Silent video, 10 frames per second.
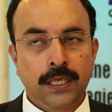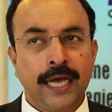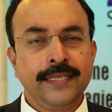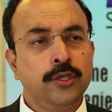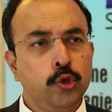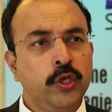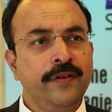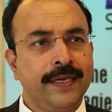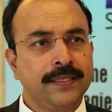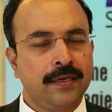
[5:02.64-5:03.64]
I think
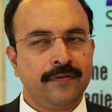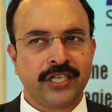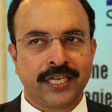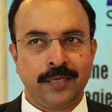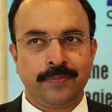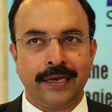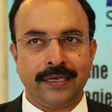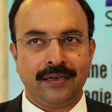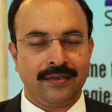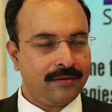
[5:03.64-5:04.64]
2-3 ways which I keep
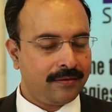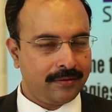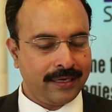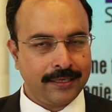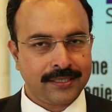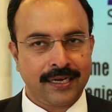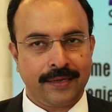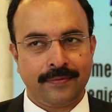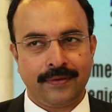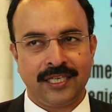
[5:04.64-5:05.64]
telling, and real estate
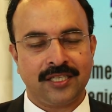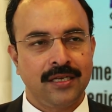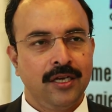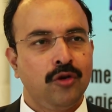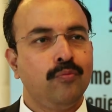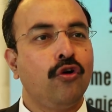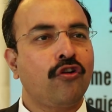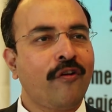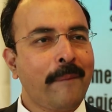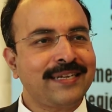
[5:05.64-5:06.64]
I think is
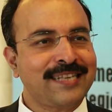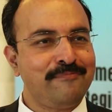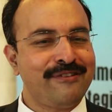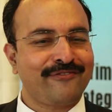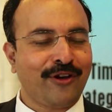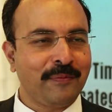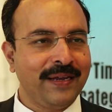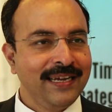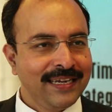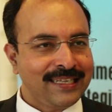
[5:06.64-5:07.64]
more of a pet subject for
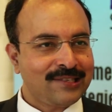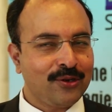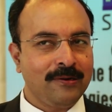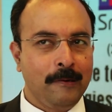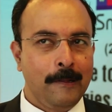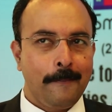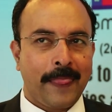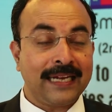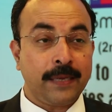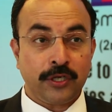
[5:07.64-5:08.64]
me, so
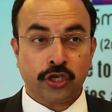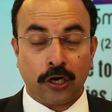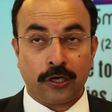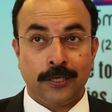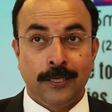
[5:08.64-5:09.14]
I'll keep it short.